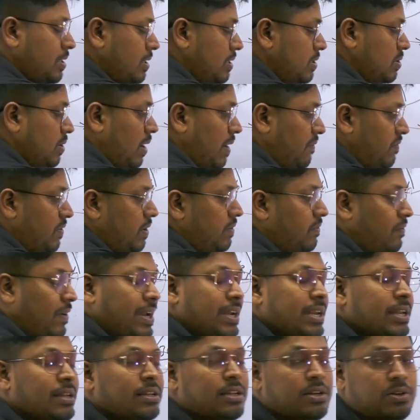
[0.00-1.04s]
So after
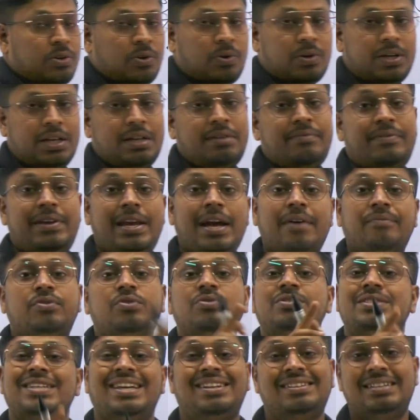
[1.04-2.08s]
finding the total, we have
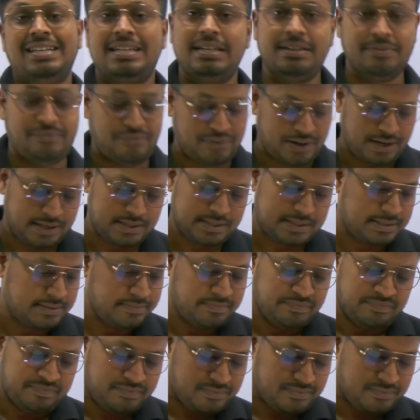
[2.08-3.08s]
to check the difference.